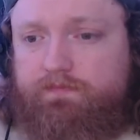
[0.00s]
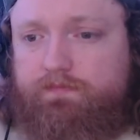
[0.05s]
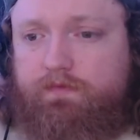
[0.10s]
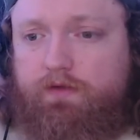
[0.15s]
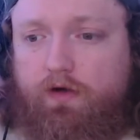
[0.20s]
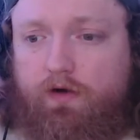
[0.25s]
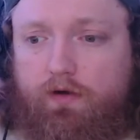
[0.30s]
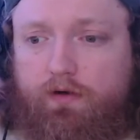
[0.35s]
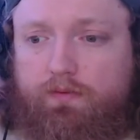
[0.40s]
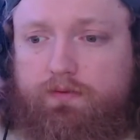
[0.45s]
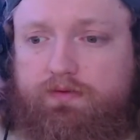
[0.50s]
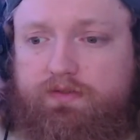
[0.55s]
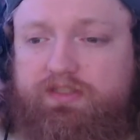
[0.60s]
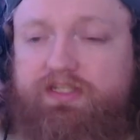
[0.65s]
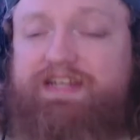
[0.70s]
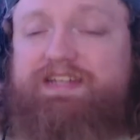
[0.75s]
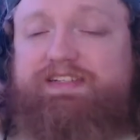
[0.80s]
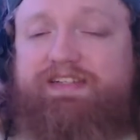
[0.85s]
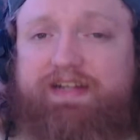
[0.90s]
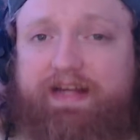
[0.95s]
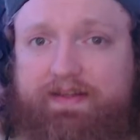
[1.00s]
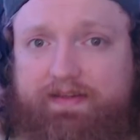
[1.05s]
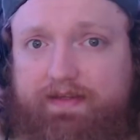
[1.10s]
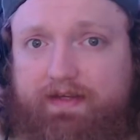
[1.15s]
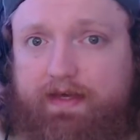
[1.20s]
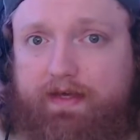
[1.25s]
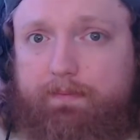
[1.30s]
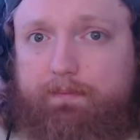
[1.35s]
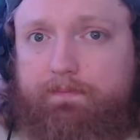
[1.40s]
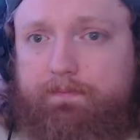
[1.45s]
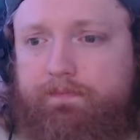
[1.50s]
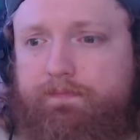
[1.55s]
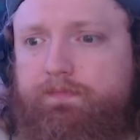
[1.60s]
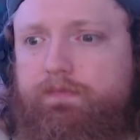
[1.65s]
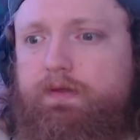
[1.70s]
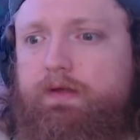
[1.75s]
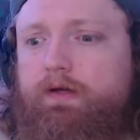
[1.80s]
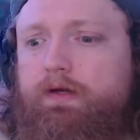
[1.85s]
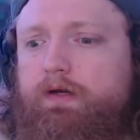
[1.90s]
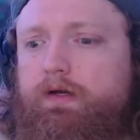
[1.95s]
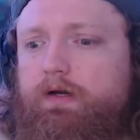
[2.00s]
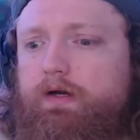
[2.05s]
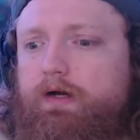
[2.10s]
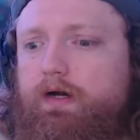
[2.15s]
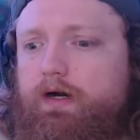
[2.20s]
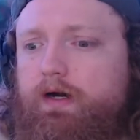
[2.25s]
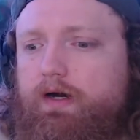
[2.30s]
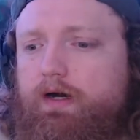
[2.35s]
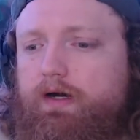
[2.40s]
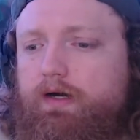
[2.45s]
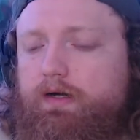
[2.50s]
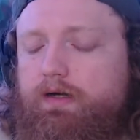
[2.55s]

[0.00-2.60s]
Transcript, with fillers: are decent at the game. Uh,